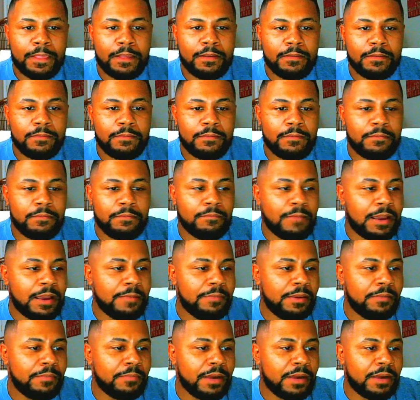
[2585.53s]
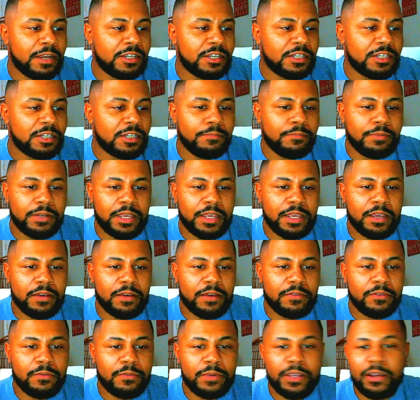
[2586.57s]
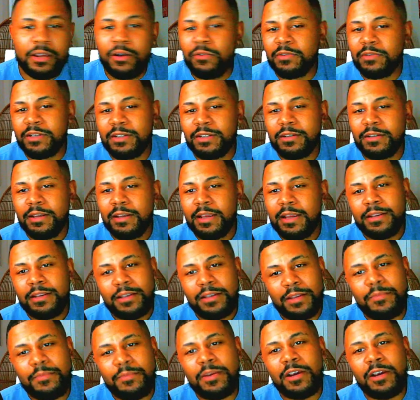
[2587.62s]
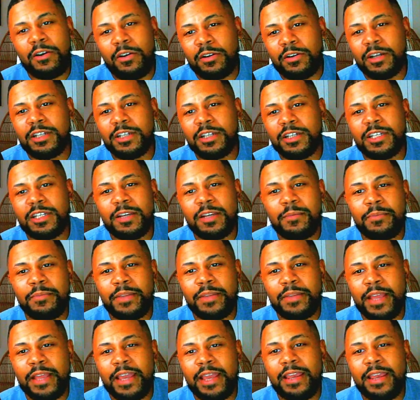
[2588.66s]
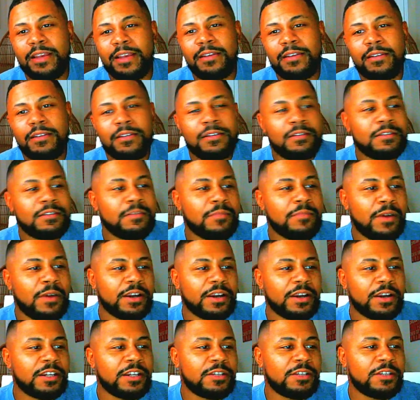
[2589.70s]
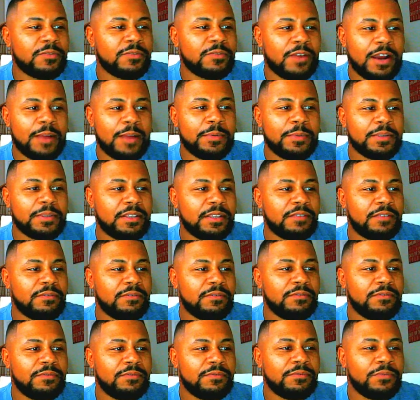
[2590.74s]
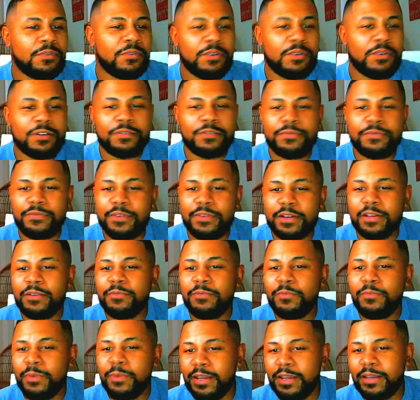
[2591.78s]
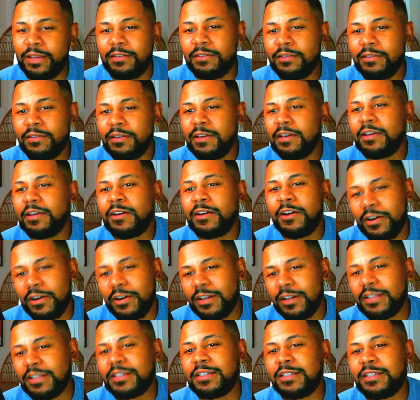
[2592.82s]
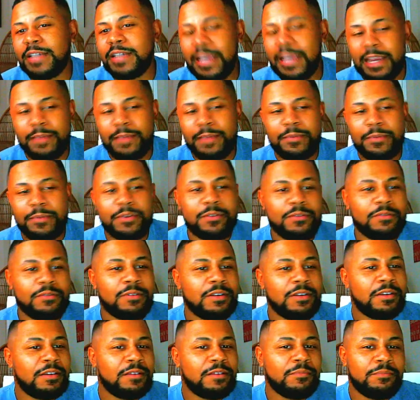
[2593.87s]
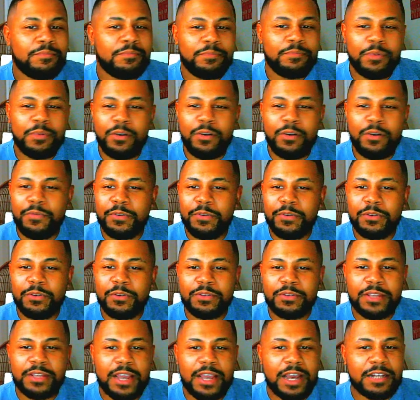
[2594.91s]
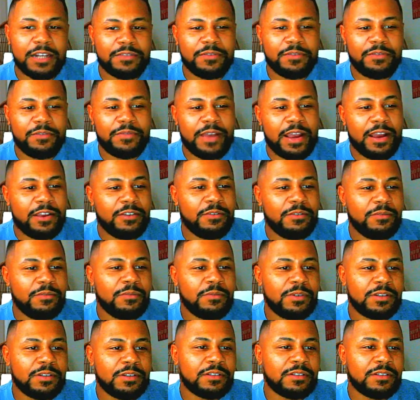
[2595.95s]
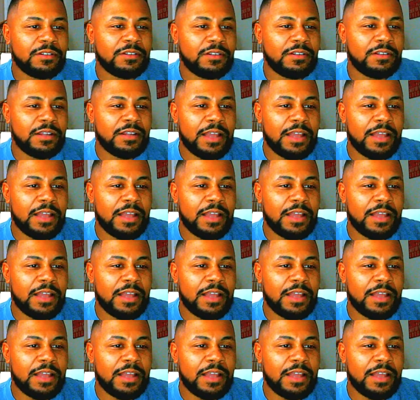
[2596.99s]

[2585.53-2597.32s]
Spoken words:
Might be my gem play of the week. Oh, didn't we call the gem play Demarcus Robinson for the fucking win? Curtis Samuel. Both of those guys for value was locks.